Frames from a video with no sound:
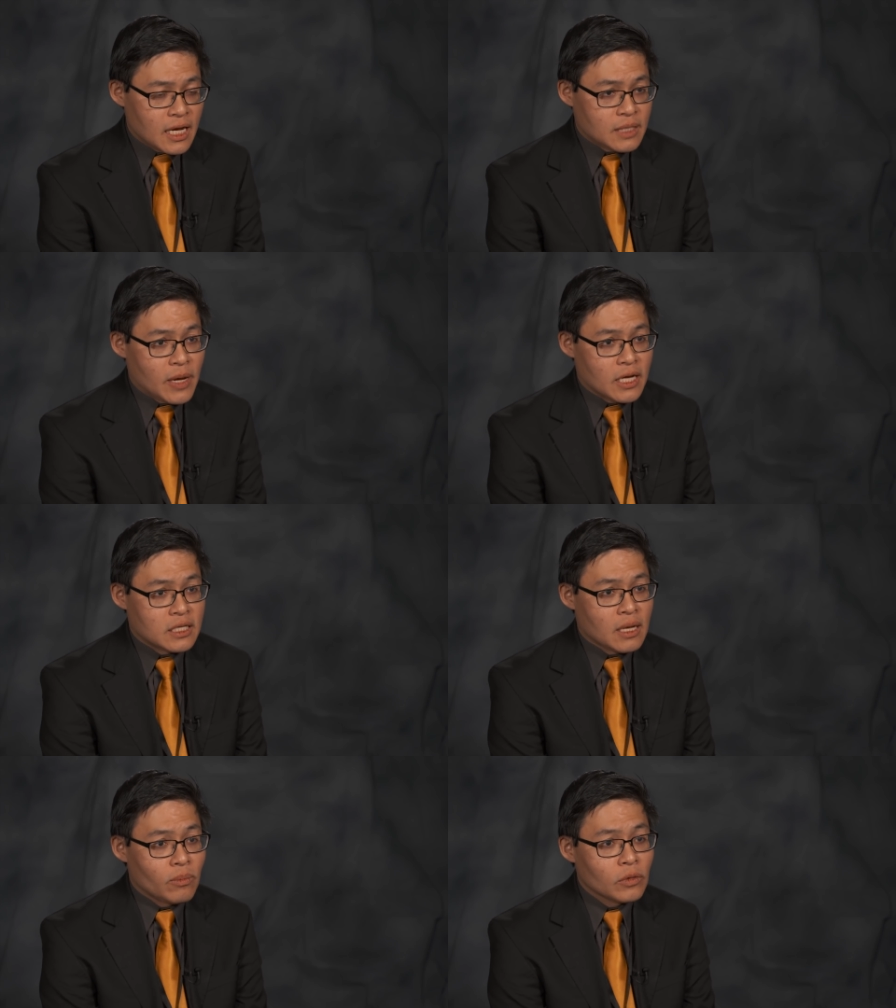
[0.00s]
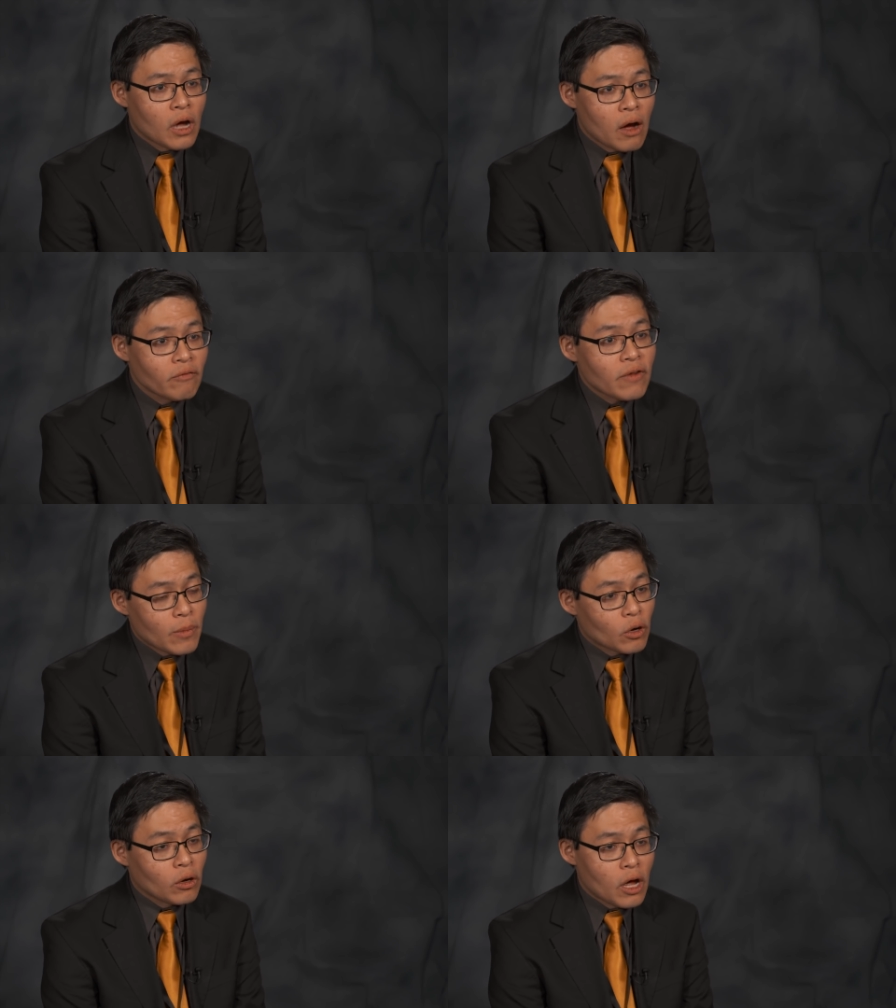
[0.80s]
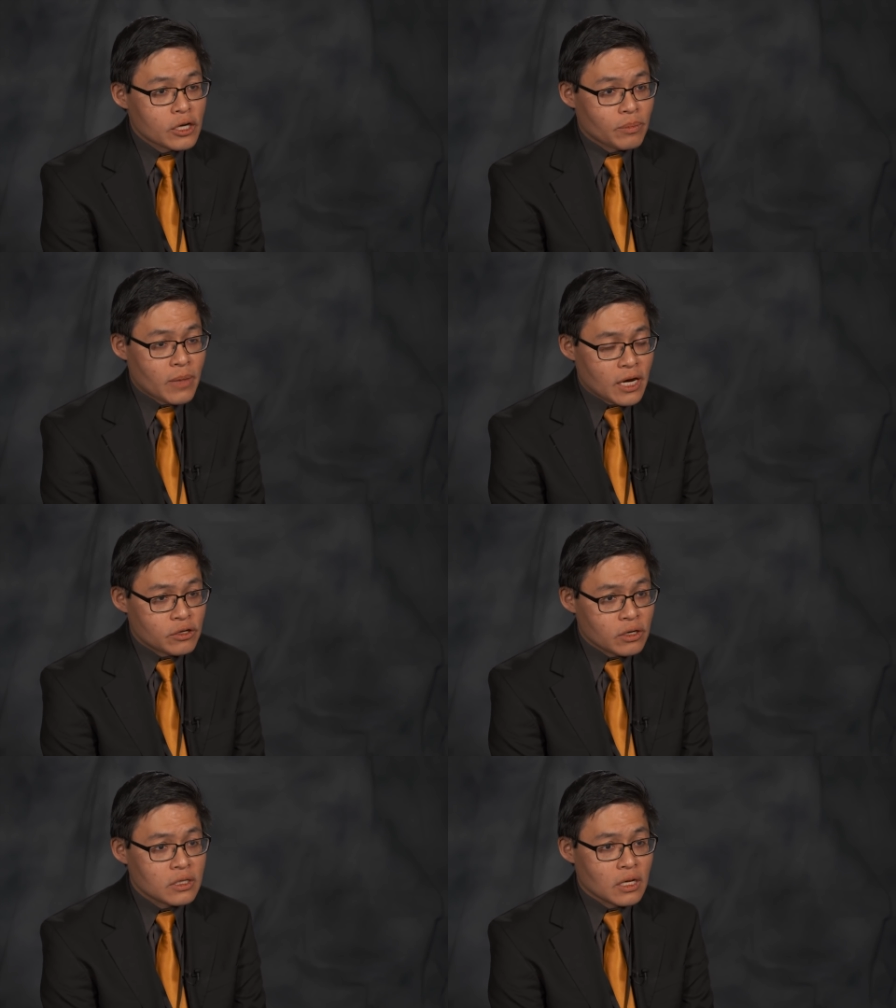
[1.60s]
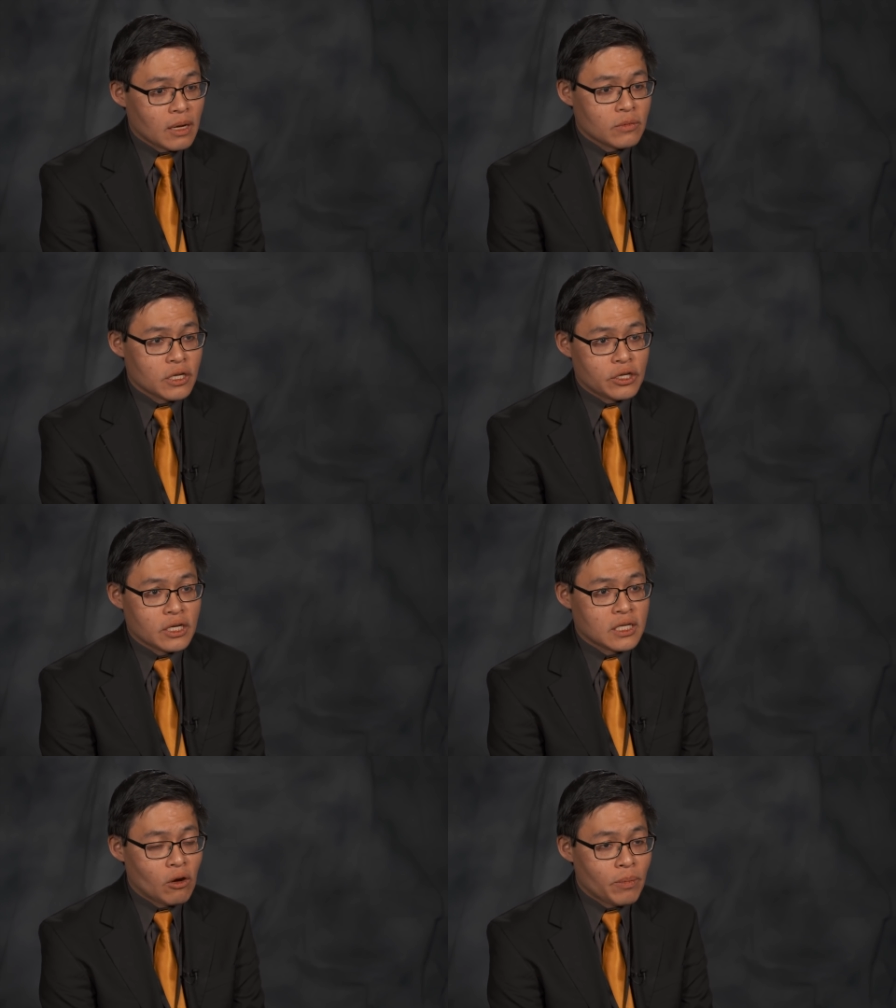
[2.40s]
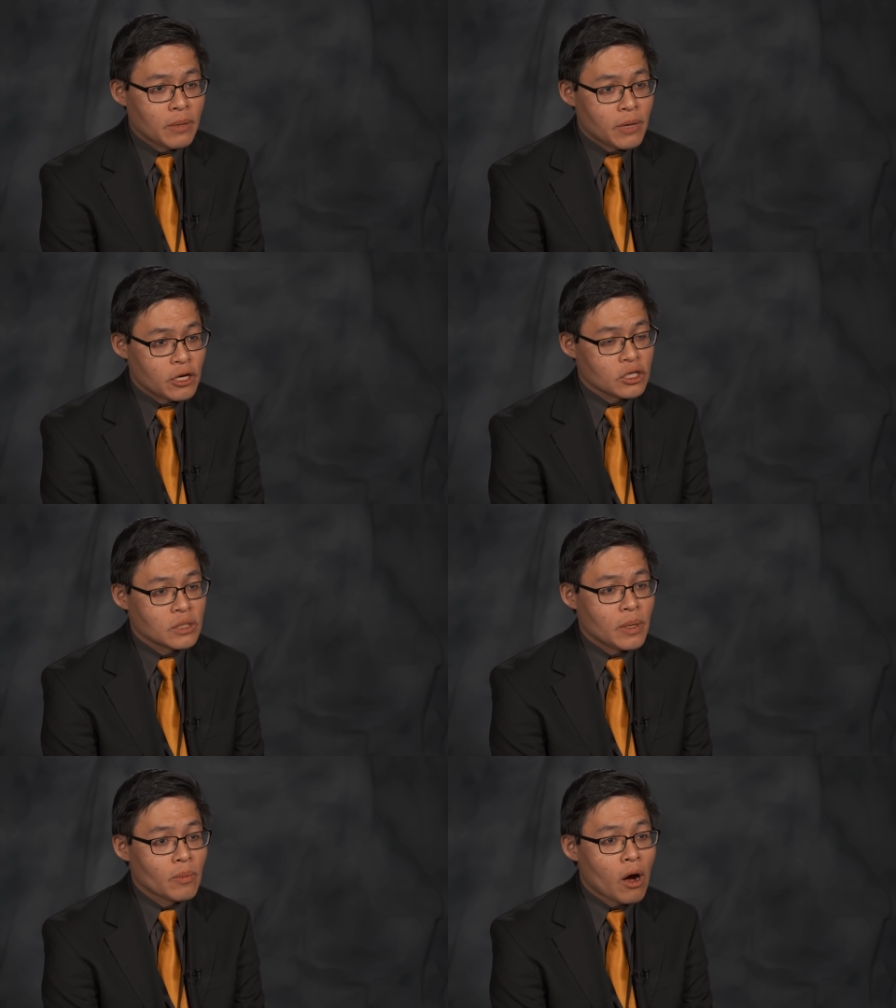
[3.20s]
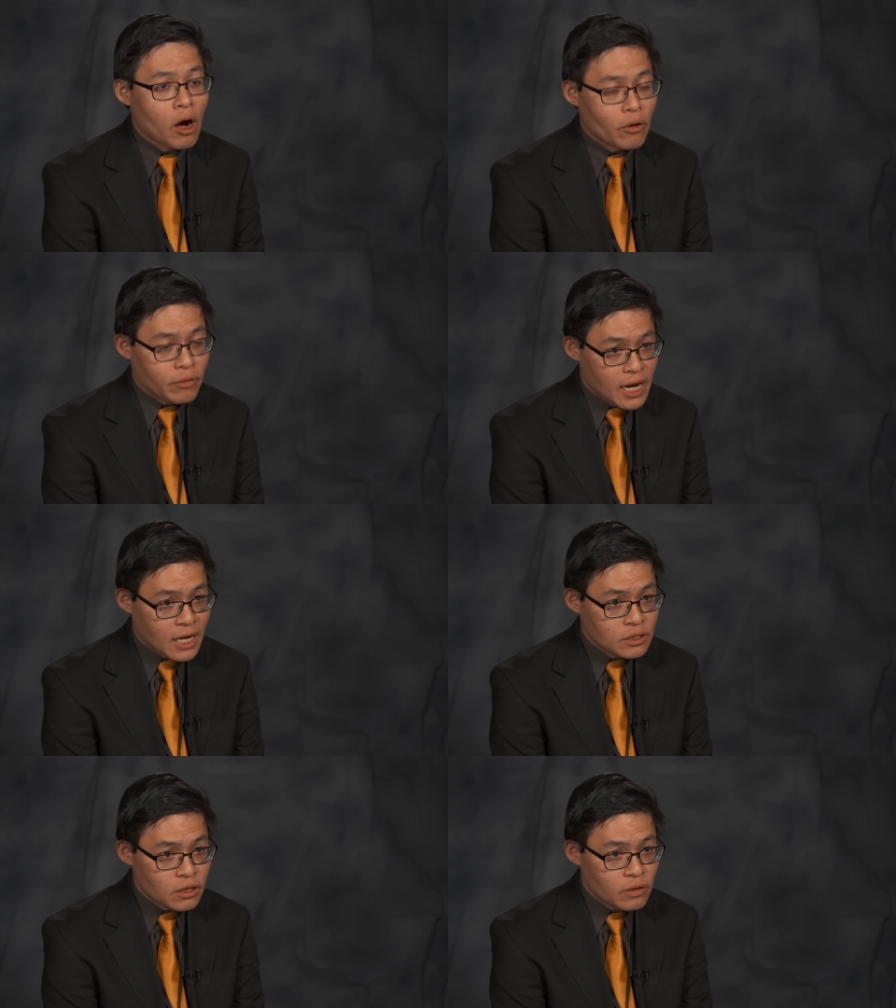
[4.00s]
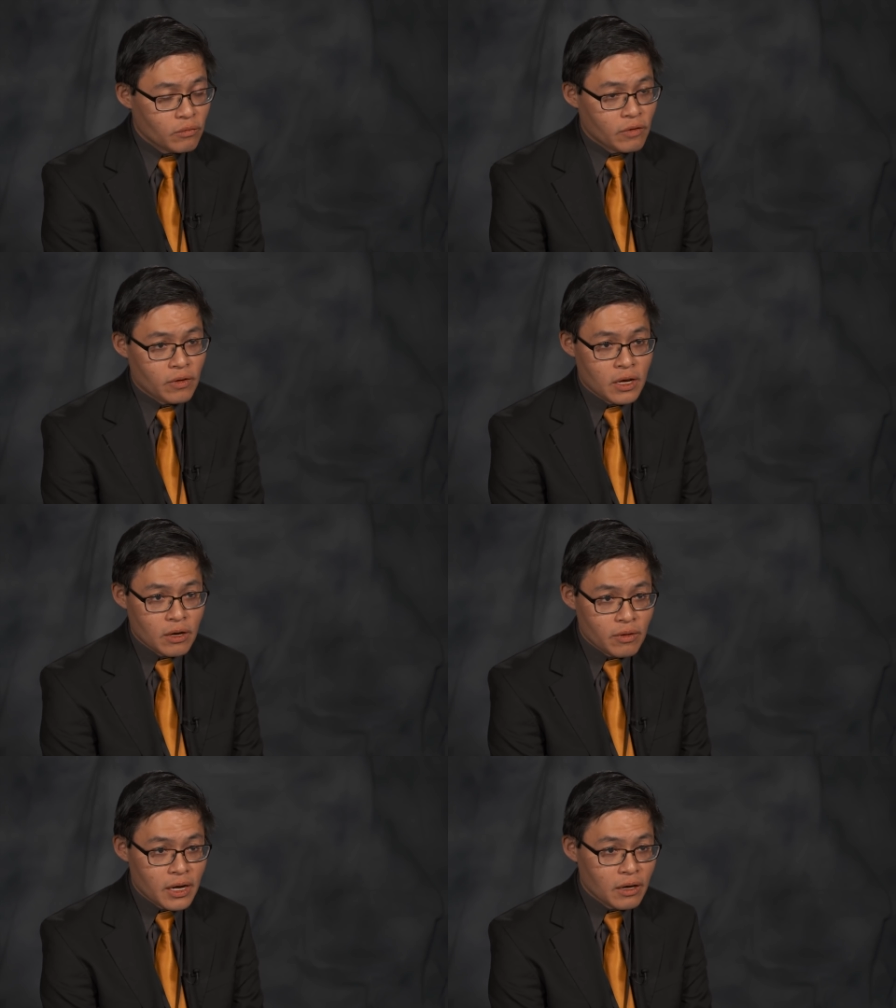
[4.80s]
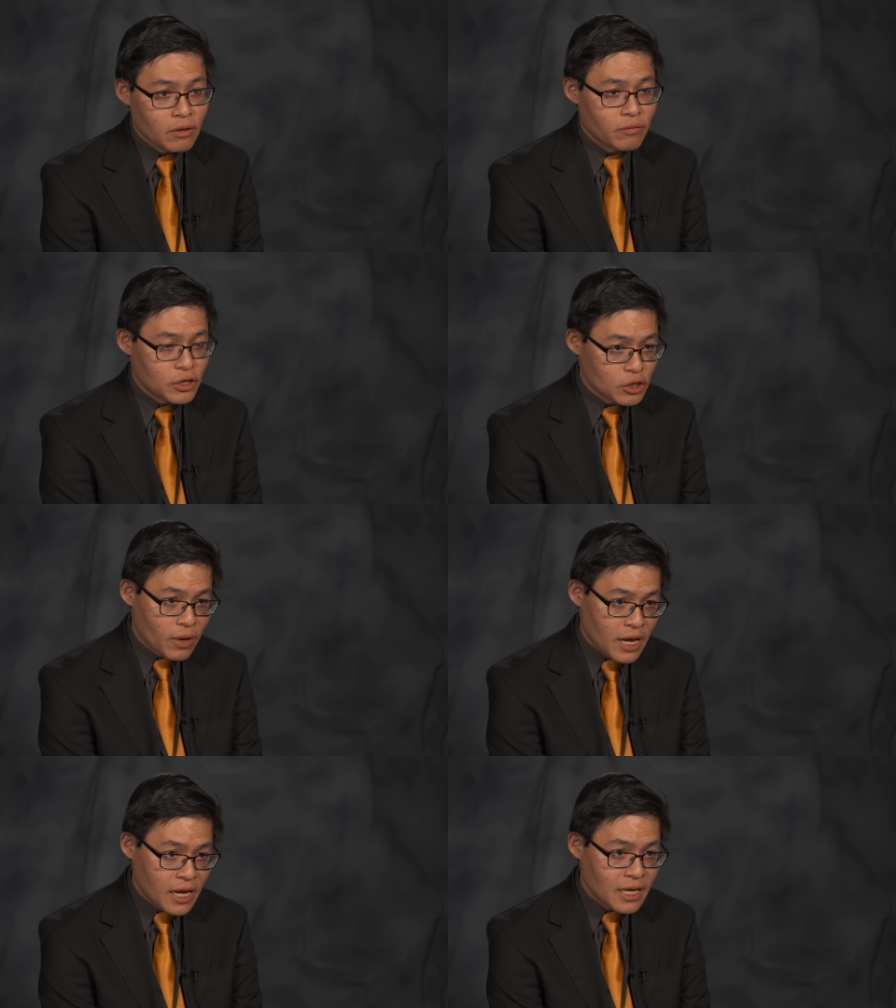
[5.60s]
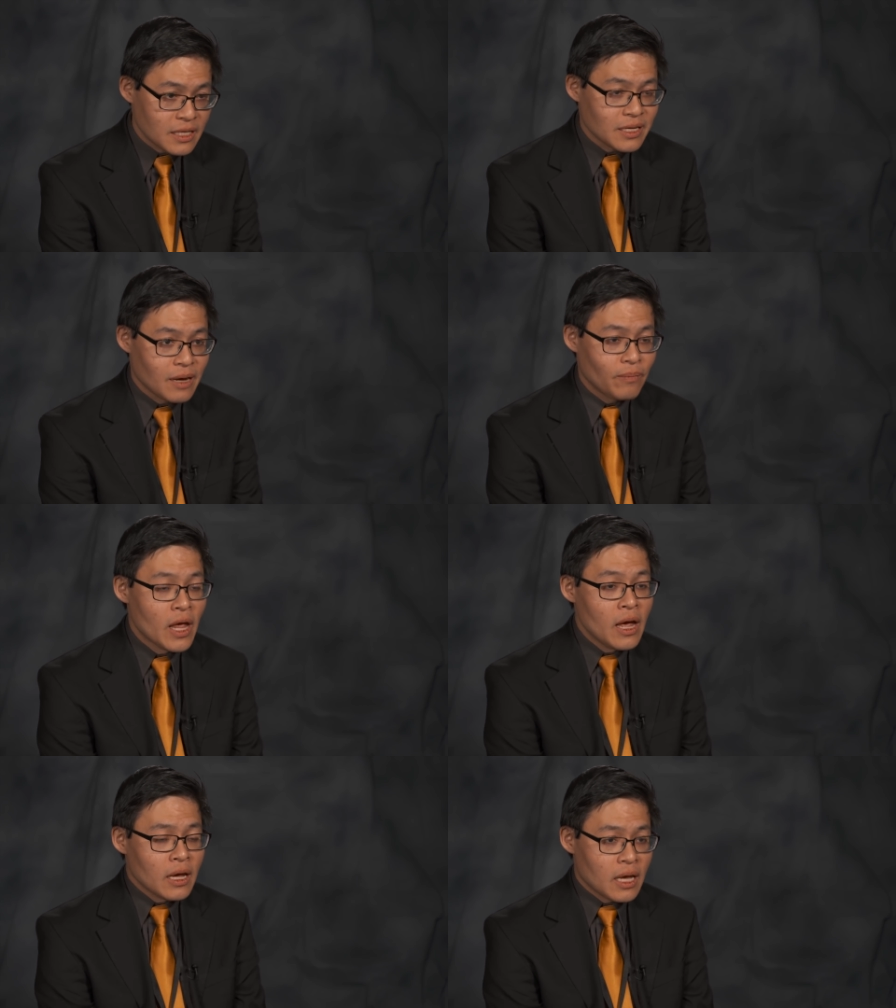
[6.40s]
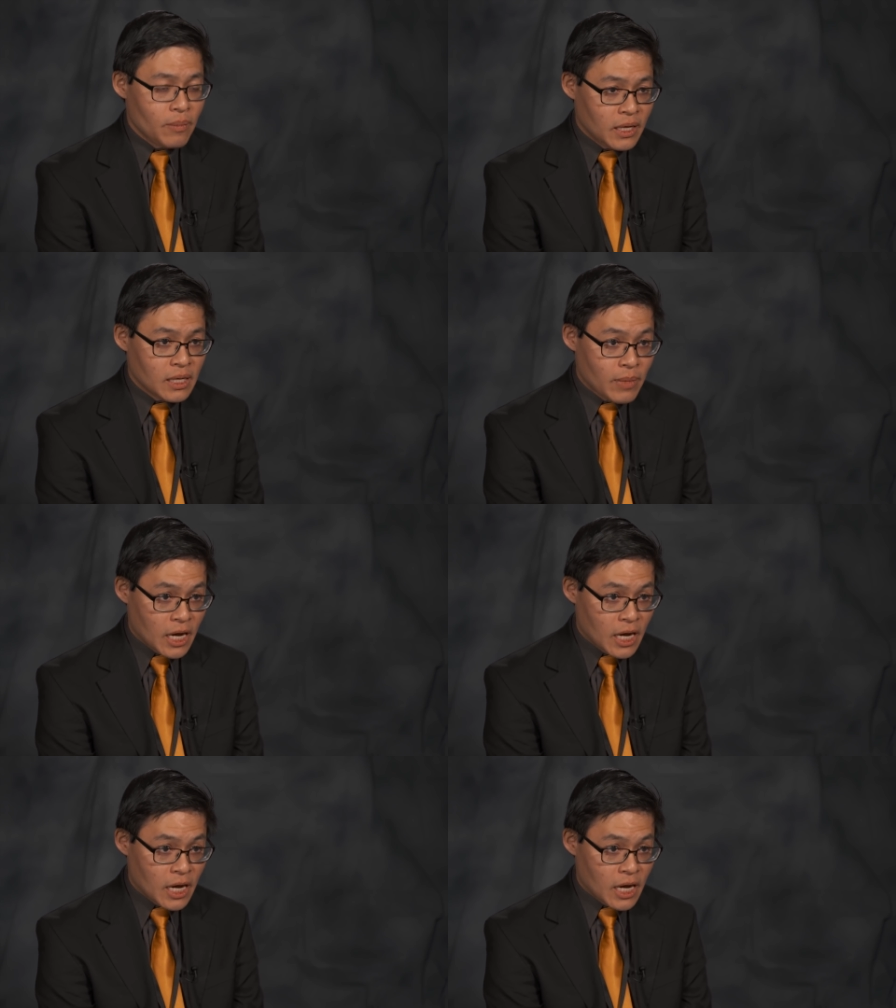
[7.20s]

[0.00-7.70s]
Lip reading: aspect is some non-pharmacologic measures, such as helping patients be more oriented with hearing or visual aids, keeping them